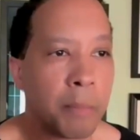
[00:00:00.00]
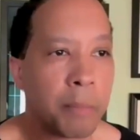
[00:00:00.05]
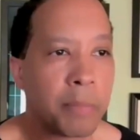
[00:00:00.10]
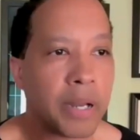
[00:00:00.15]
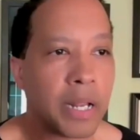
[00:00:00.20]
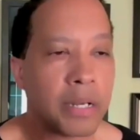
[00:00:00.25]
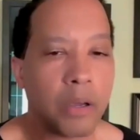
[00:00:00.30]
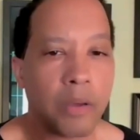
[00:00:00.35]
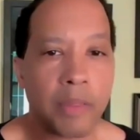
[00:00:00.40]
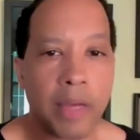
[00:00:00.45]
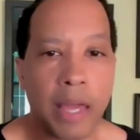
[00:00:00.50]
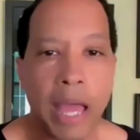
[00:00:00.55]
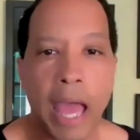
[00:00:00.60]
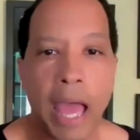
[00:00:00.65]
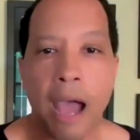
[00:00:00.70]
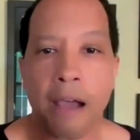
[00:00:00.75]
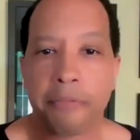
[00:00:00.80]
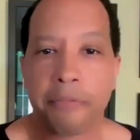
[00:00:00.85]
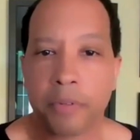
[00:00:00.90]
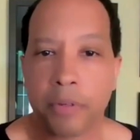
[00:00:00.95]
But I know that
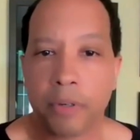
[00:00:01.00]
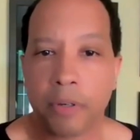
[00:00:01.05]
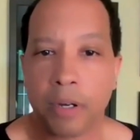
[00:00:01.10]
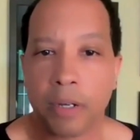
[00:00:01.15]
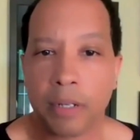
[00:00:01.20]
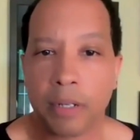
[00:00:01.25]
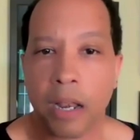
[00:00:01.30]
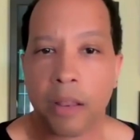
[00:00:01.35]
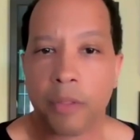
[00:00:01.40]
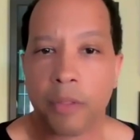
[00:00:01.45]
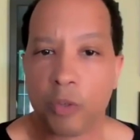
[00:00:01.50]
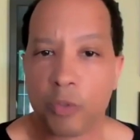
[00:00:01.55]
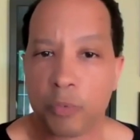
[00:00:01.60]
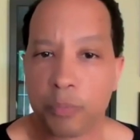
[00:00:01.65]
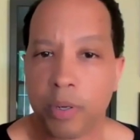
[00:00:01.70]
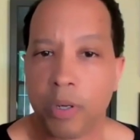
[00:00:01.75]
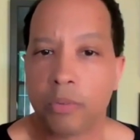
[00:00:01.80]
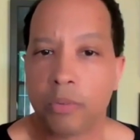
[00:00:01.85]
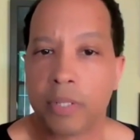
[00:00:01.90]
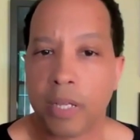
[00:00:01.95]
after a lot of those
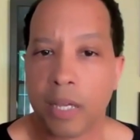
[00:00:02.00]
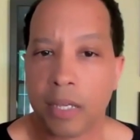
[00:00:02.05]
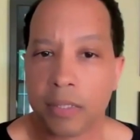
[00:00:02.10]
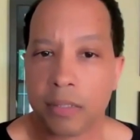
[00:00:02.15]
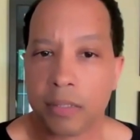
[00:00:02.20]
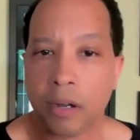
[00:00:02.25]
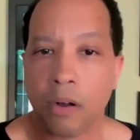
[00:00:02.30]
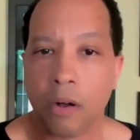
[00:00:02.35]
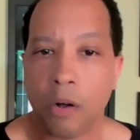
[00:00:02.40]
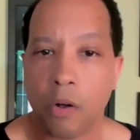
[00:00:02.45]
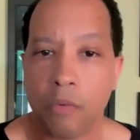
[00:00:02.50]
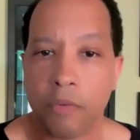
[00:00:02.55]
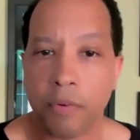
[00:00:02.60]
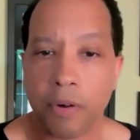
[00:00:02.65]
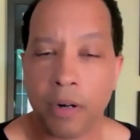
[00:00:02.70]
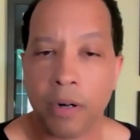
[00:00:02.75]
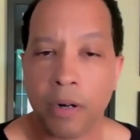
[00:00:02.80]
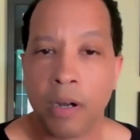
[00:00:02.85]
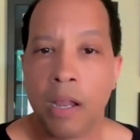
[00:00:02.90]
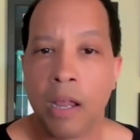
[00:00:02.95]
protests are
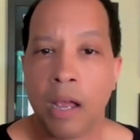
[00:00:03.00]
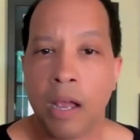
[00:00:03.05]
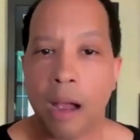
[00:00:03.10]
over,